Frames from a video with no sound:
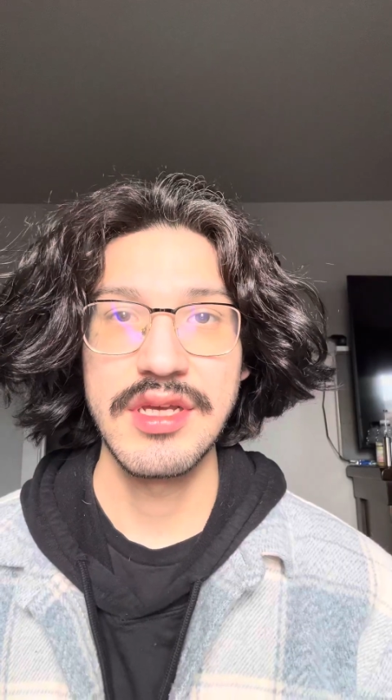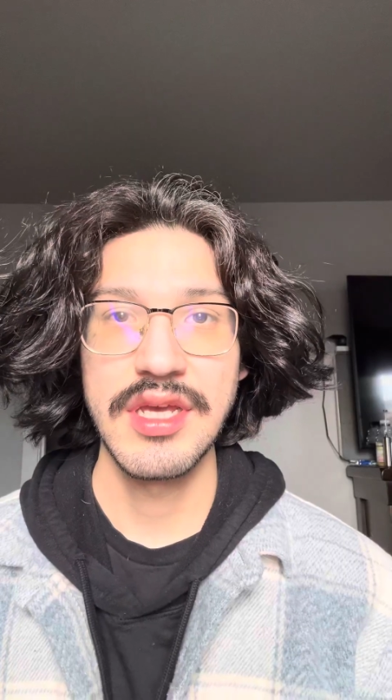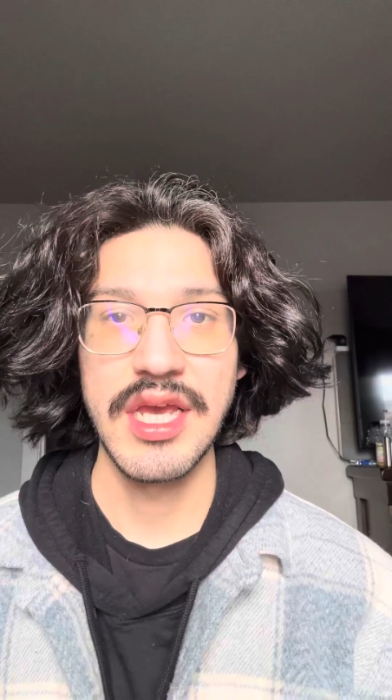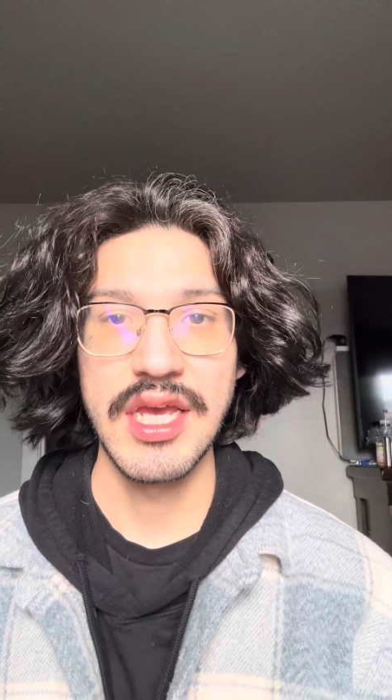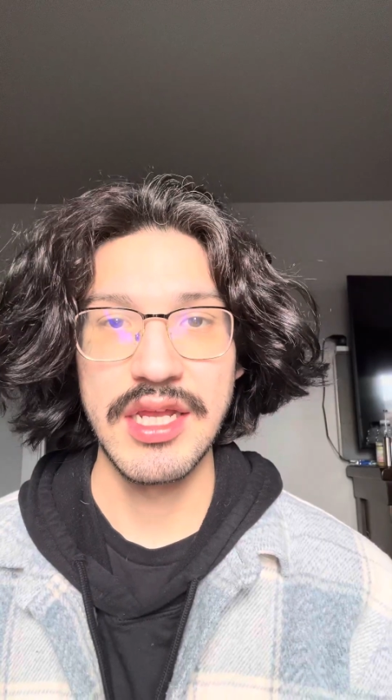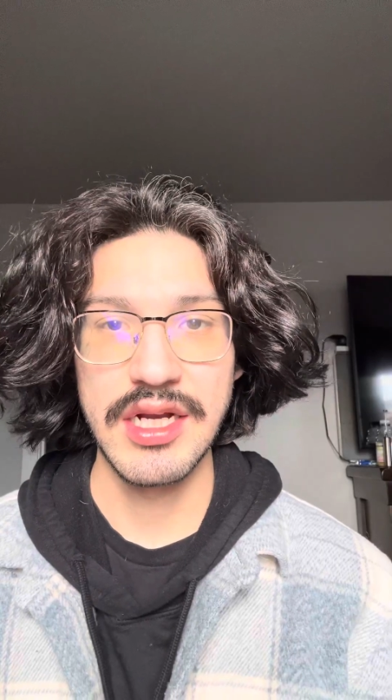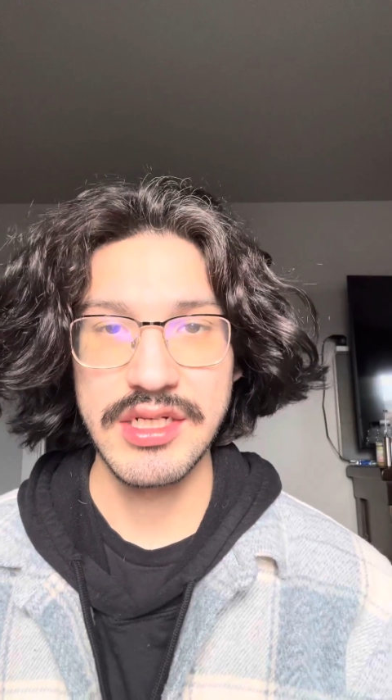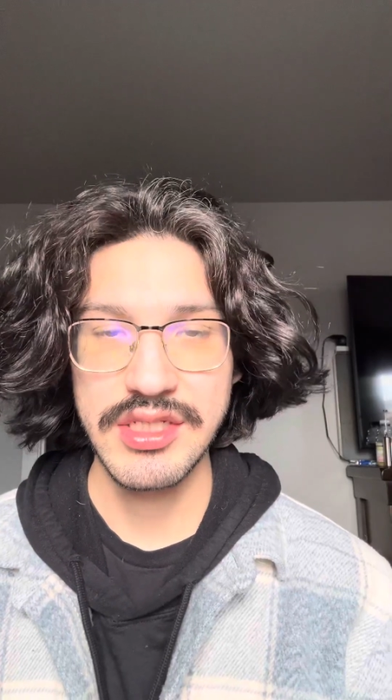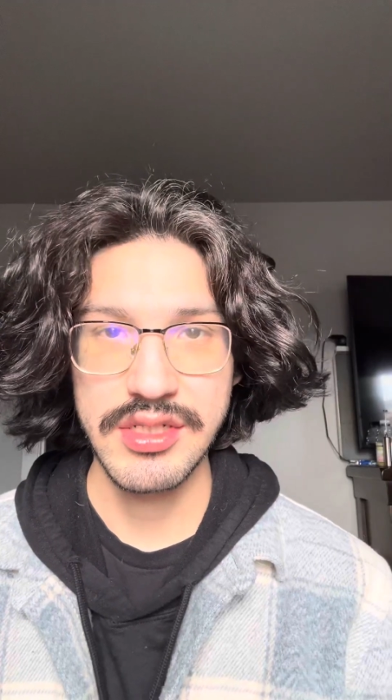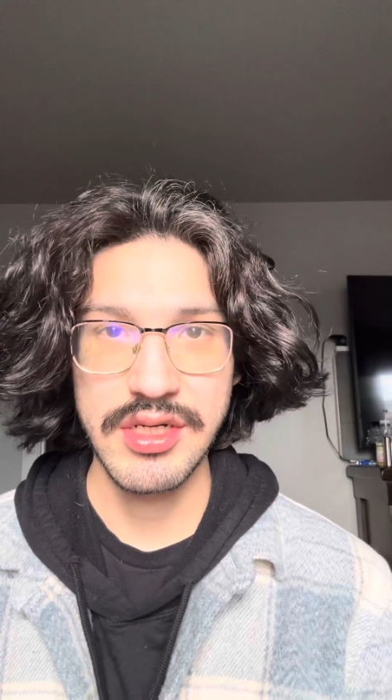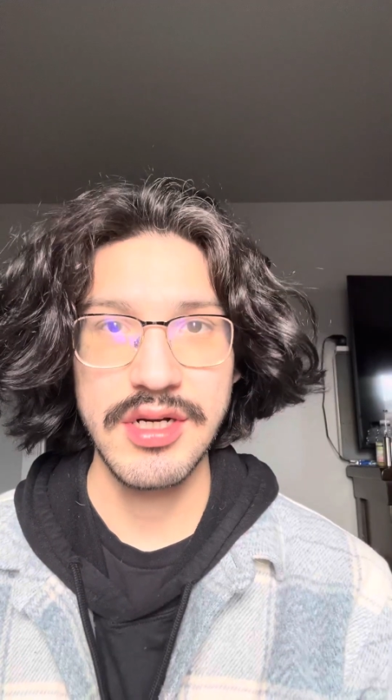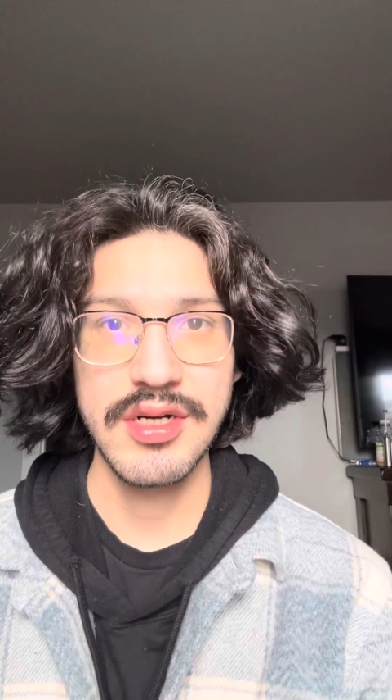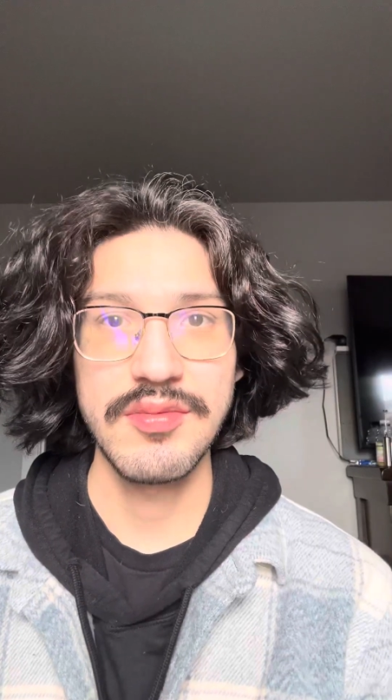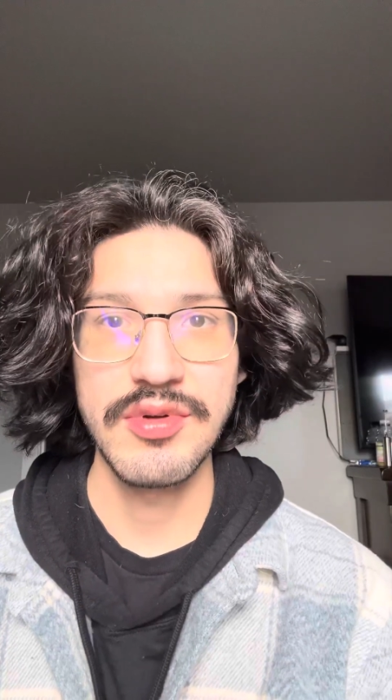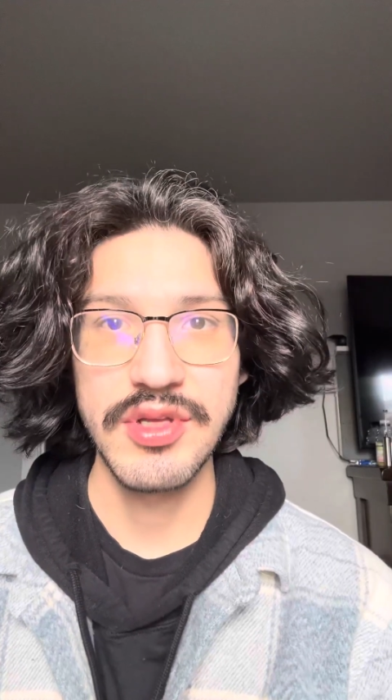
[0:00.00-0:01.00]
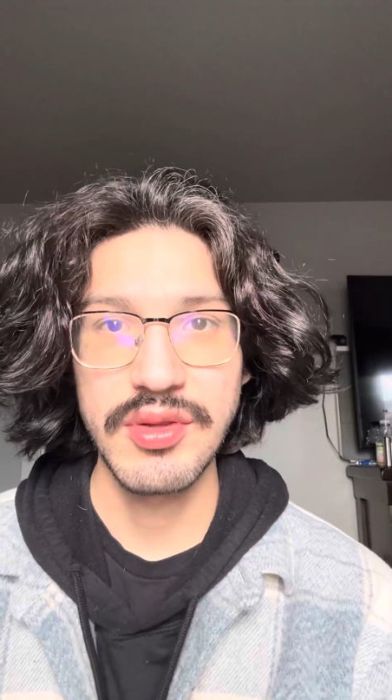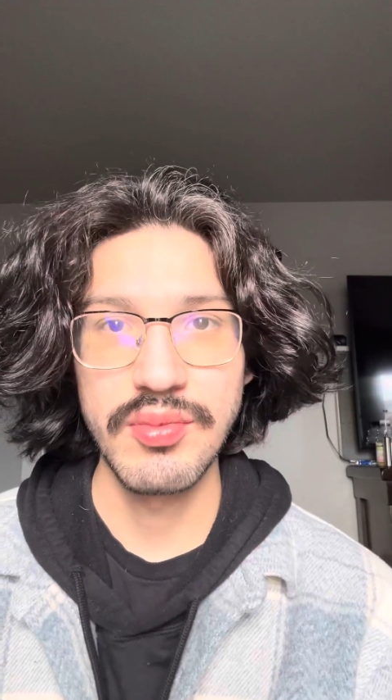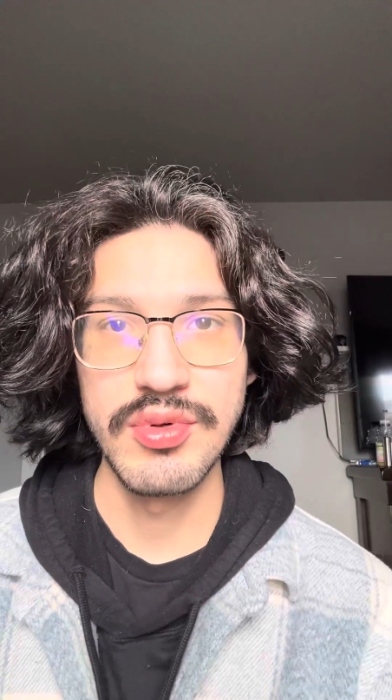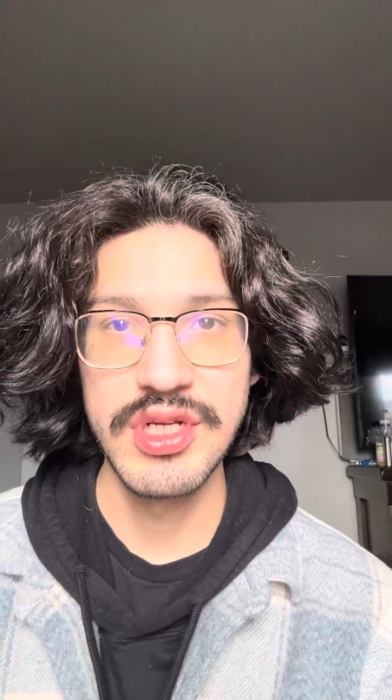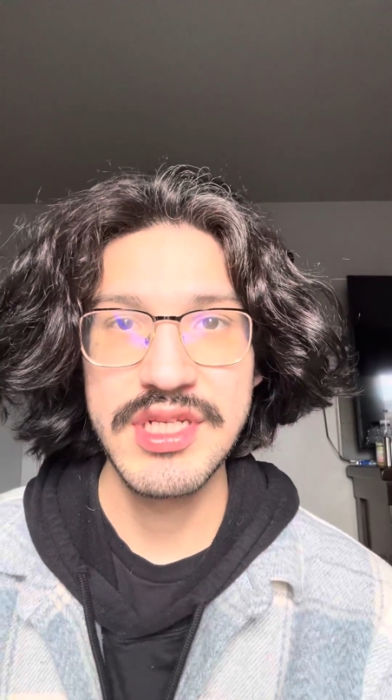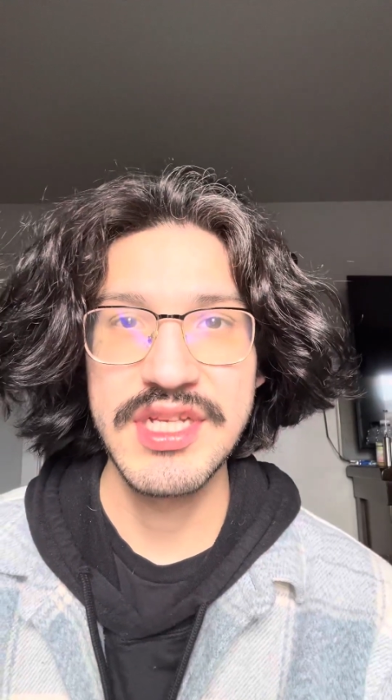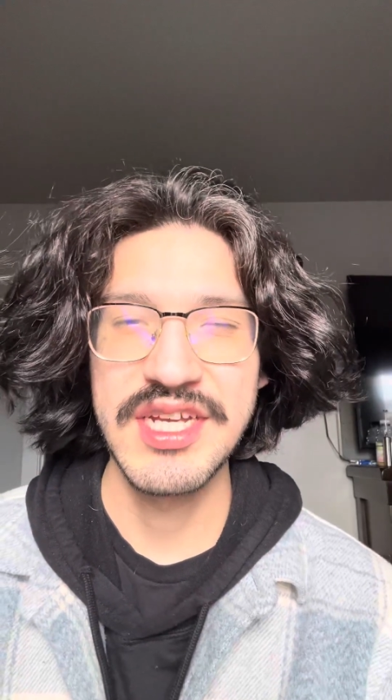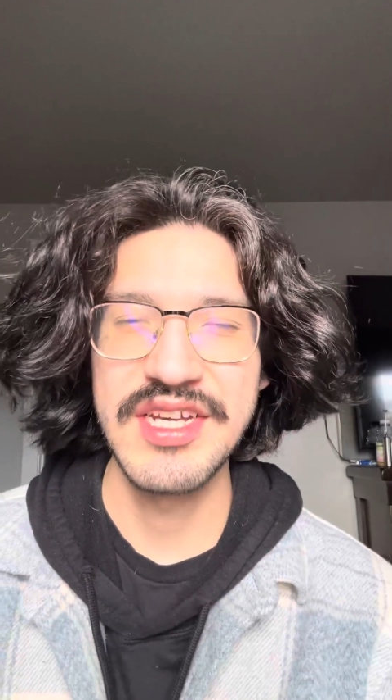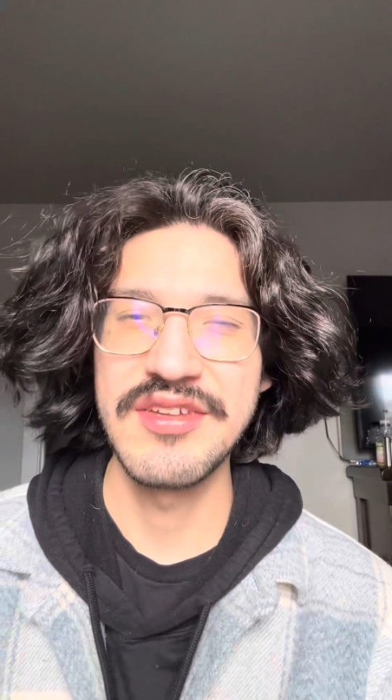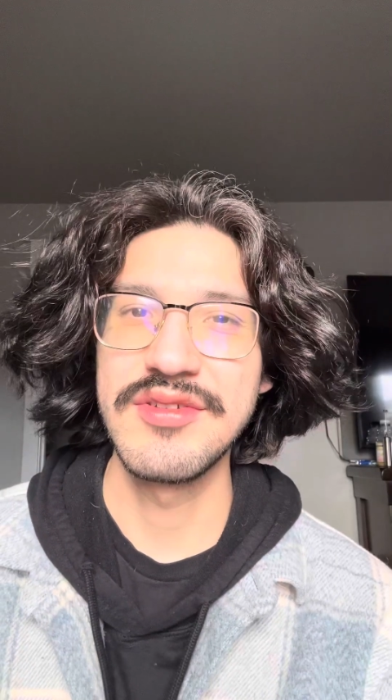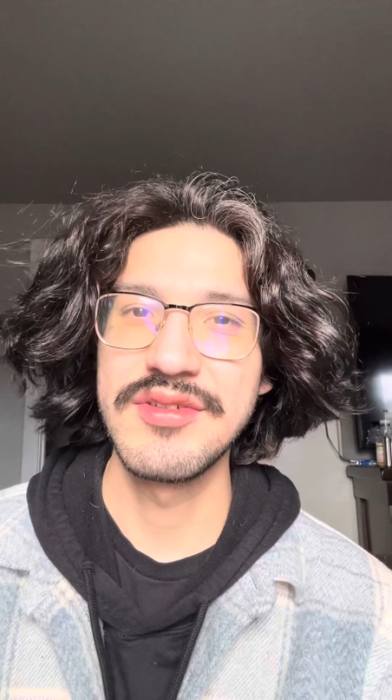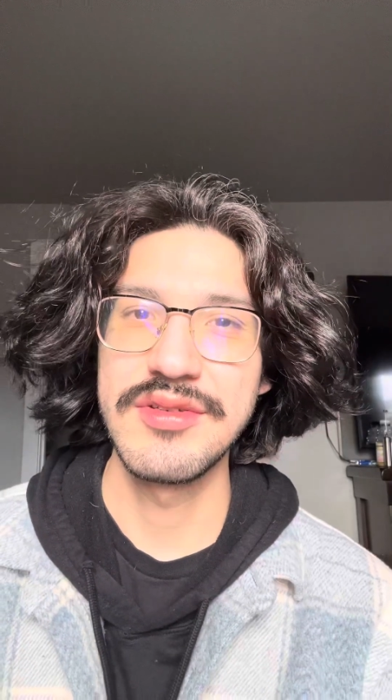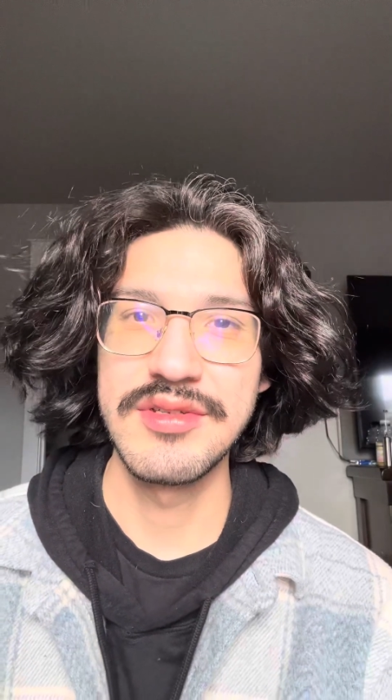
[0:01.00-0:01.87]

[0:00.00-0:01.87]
And I started with retail,